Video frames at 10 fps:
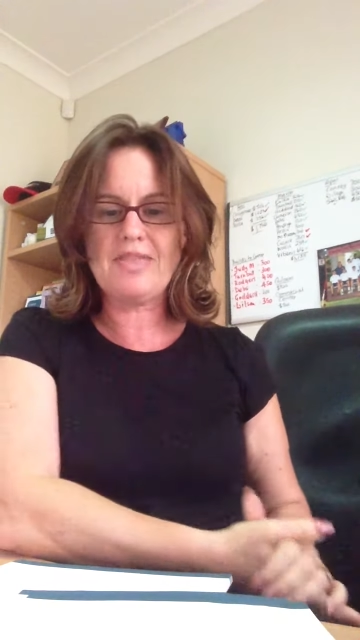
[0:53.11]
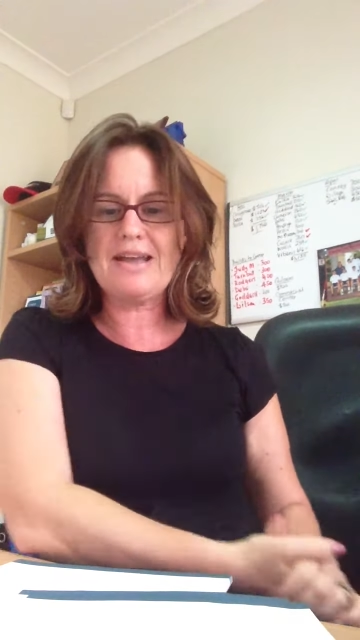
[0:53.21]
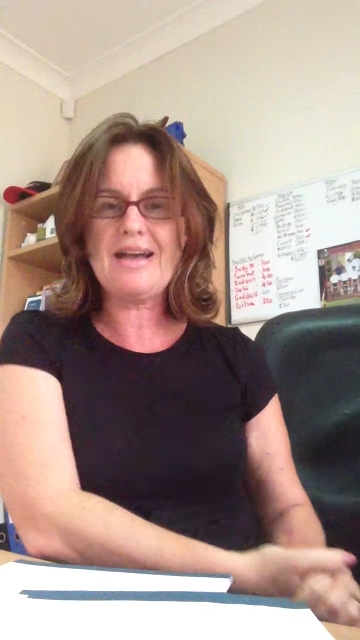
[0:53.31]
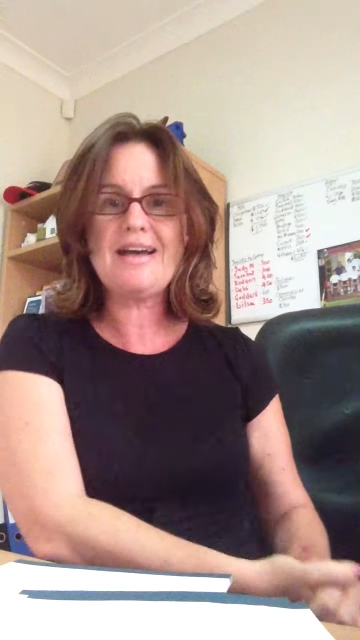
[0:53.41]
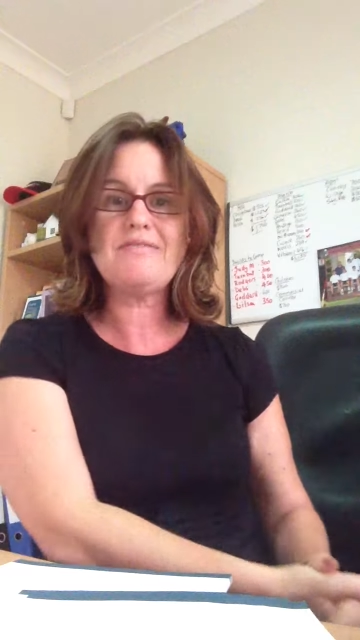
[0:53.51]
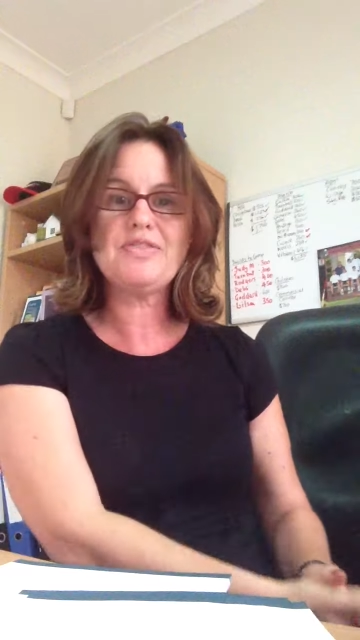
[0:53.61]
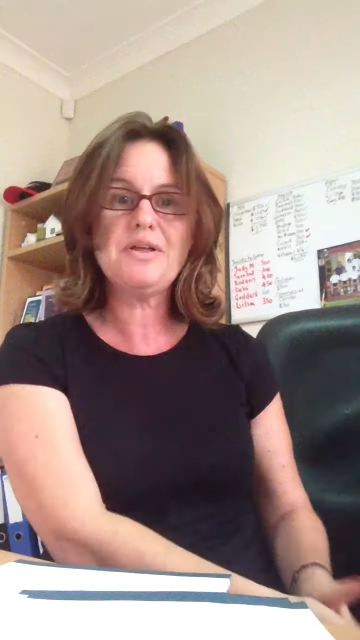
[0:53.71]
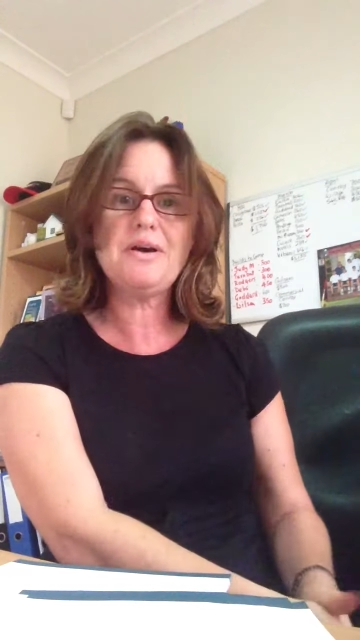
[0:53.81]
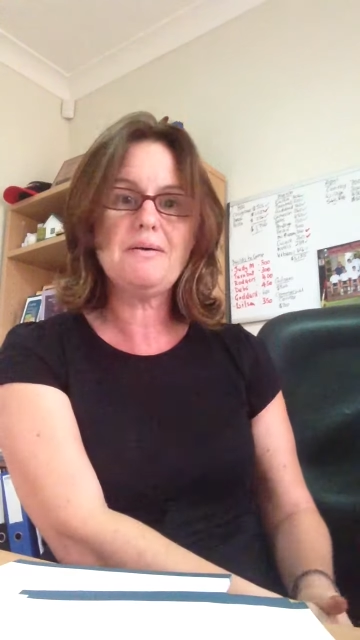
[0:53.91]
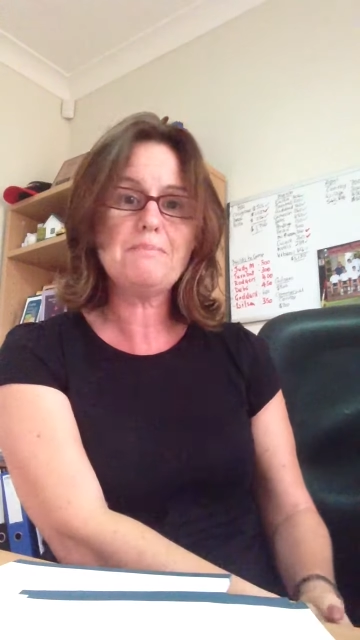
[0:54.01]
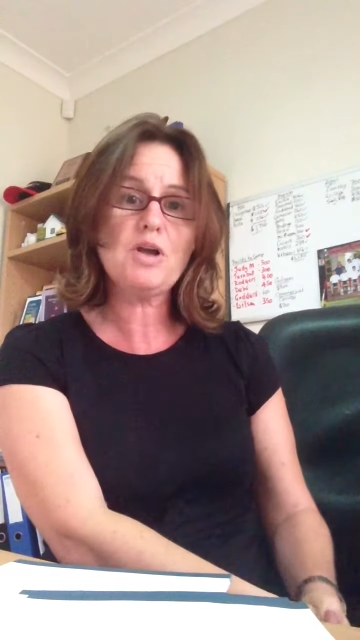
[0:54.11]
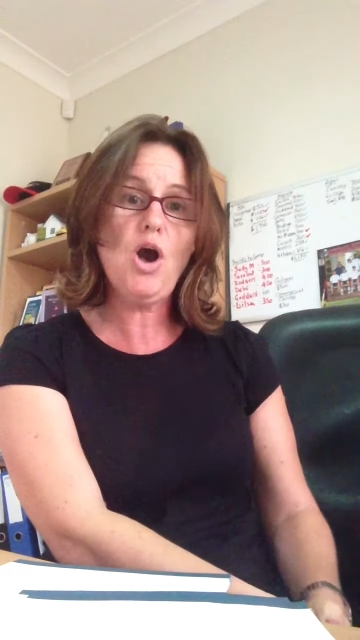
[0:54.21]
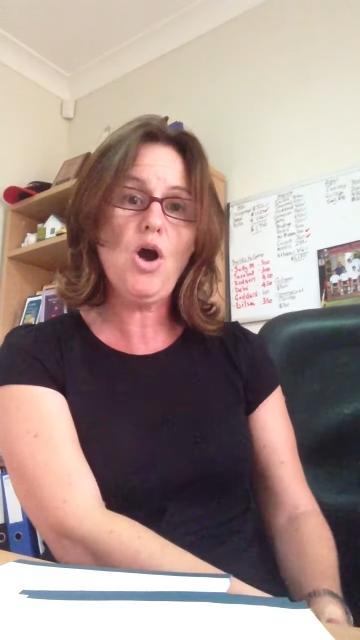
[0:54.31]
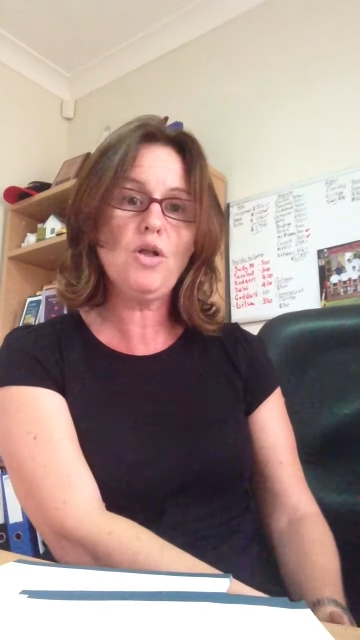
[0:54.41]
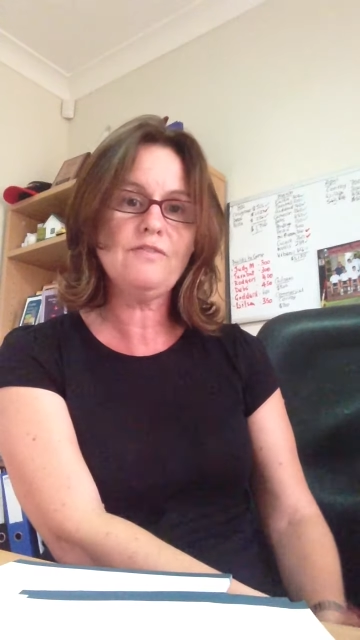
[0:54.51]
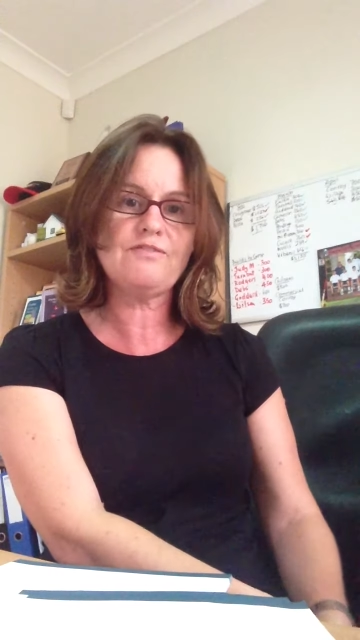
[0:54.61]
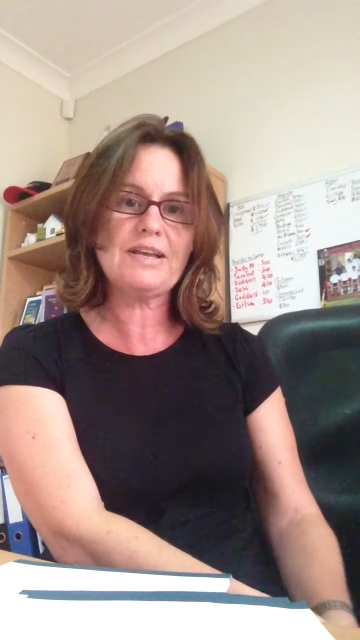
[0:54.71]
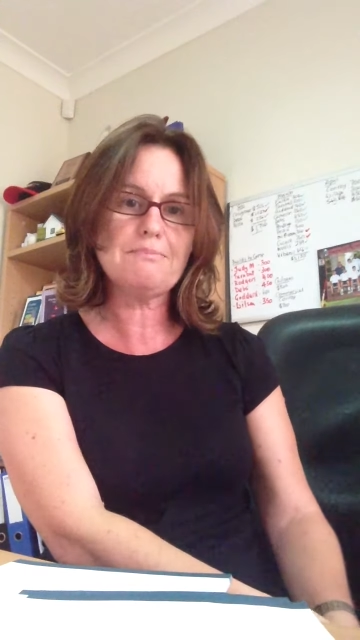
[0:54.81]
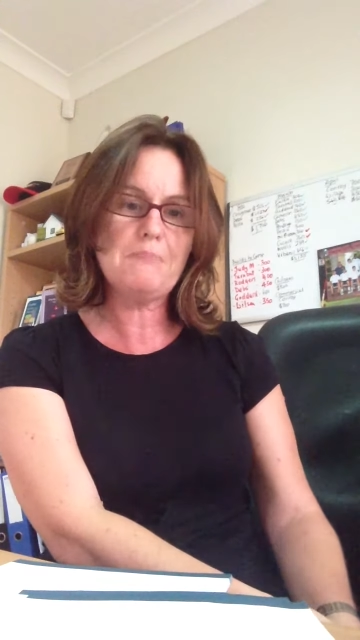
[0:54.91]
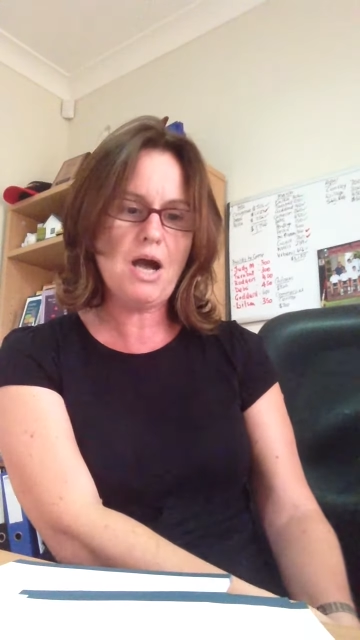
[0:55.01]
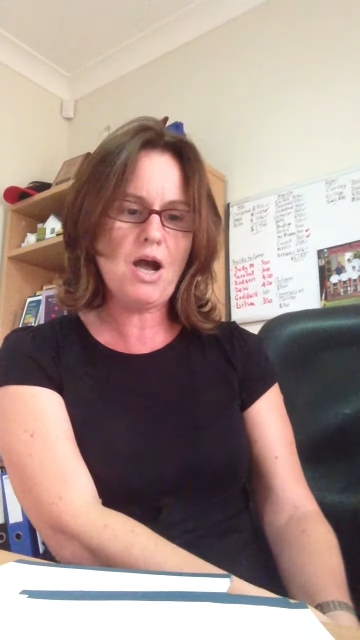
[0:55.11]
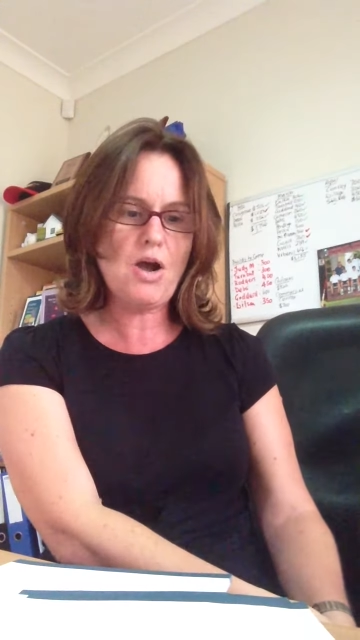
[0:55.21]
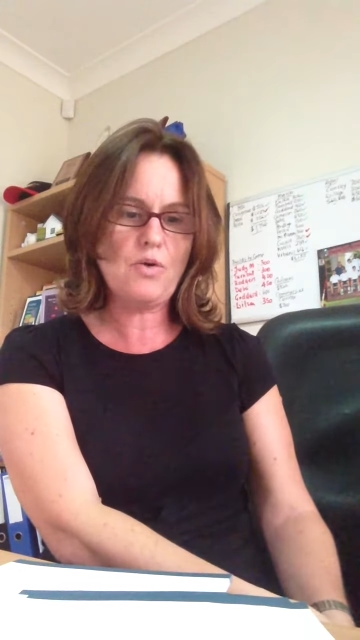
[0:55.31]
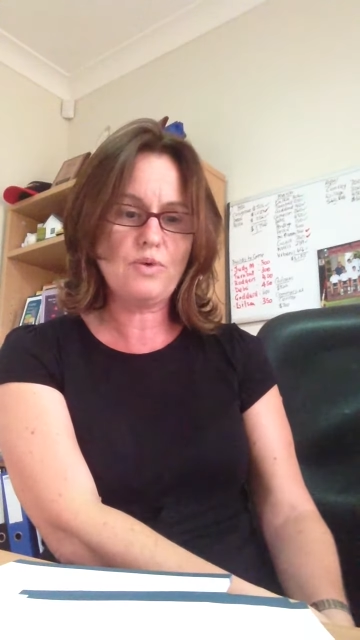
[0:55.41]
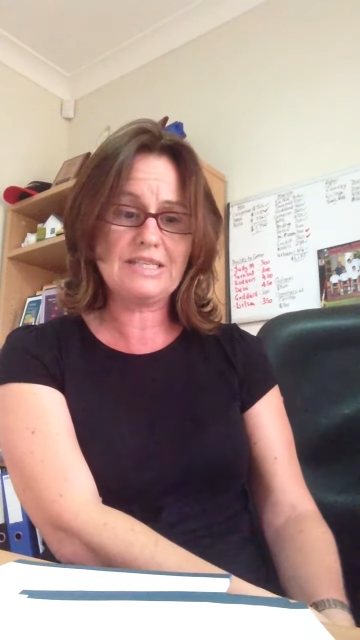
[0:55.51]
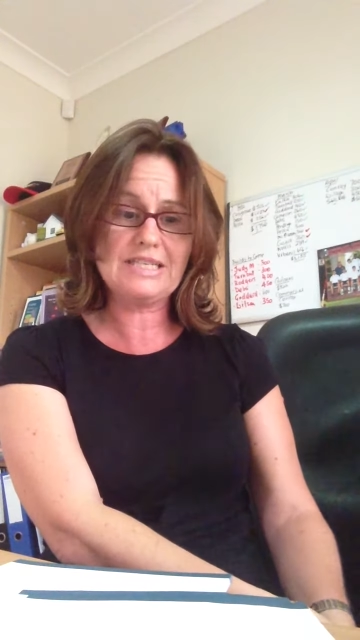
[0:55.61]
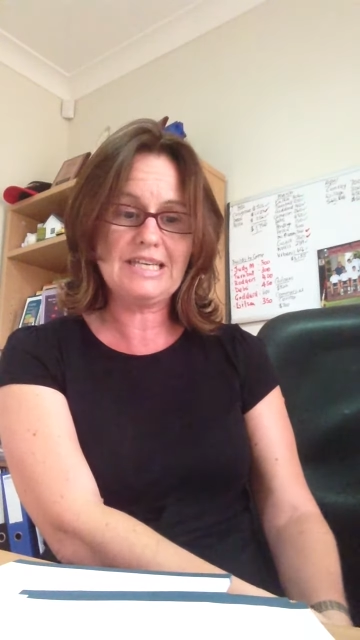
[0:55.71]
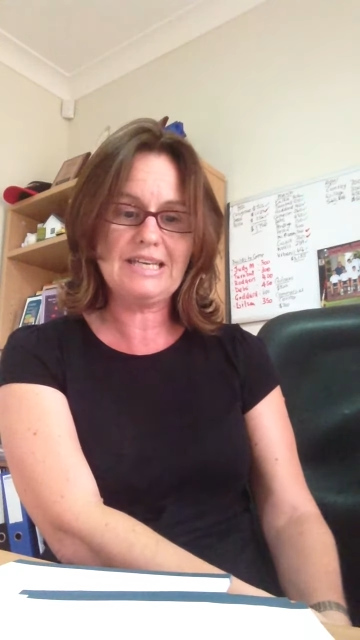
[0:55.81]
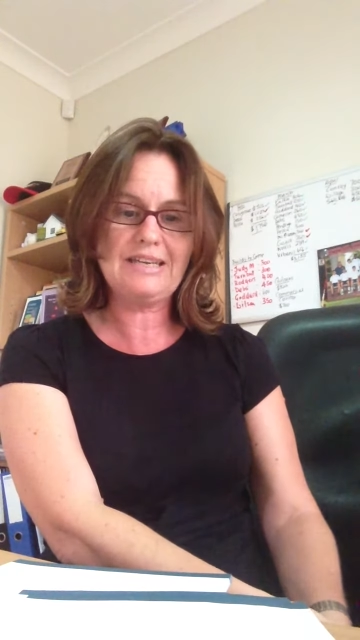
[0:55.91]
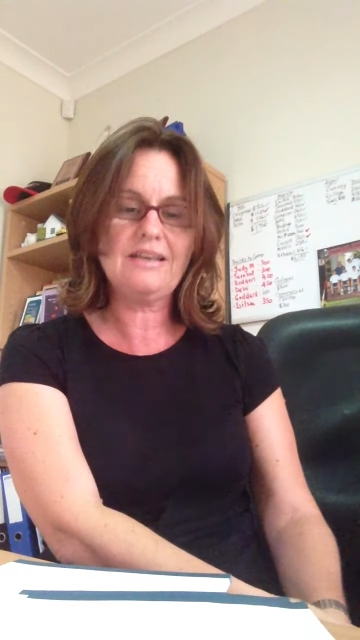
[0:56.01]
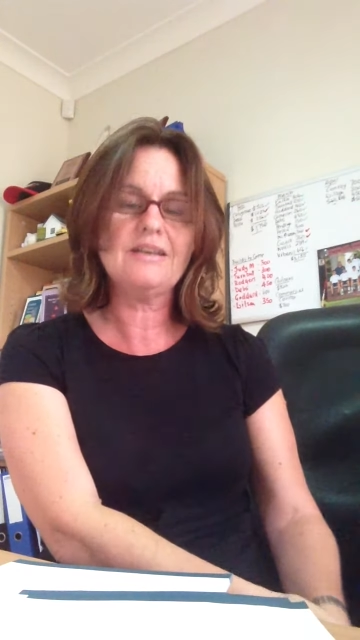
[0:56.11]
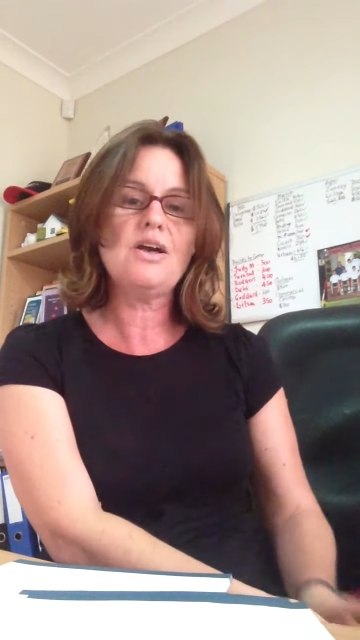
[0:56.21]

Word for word: they have the golfing Murray D.